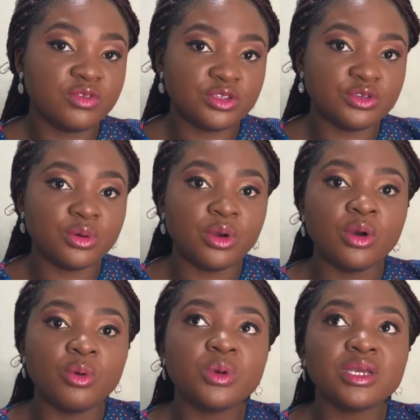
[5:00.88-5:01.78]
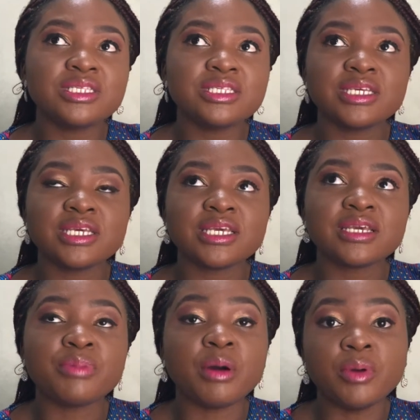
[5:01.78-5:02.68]
video with
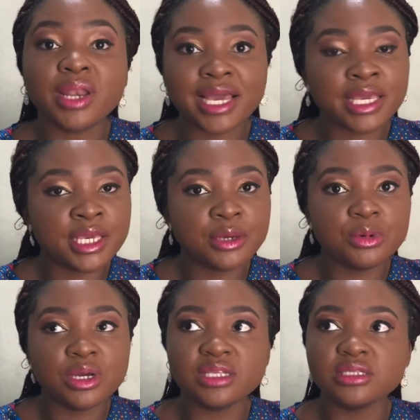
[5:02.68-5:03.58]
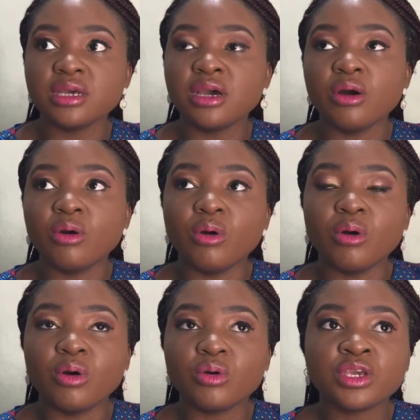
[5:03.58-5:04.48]
popular keywords
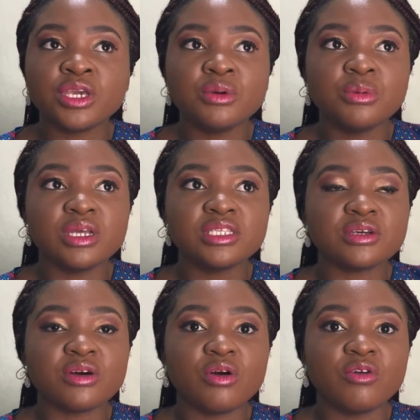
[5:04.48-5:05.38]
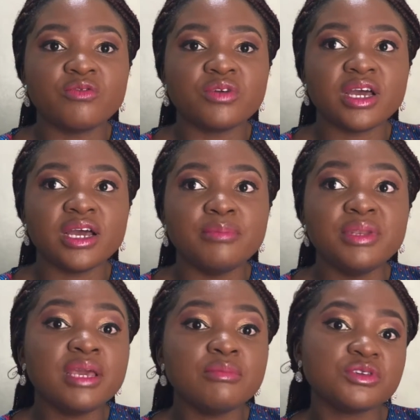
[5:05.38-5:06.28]
or keywords of
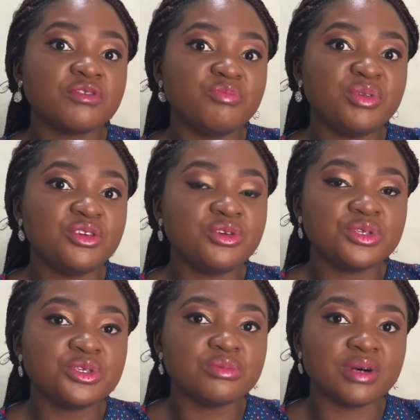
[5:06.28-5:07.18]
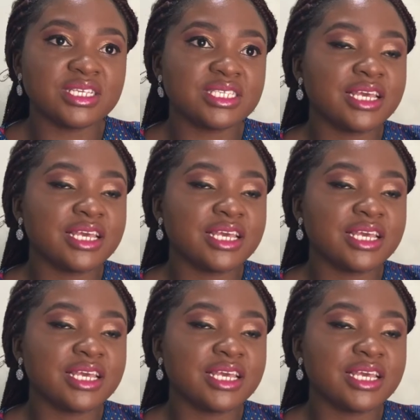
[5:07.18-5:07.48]
names of big YouTubers.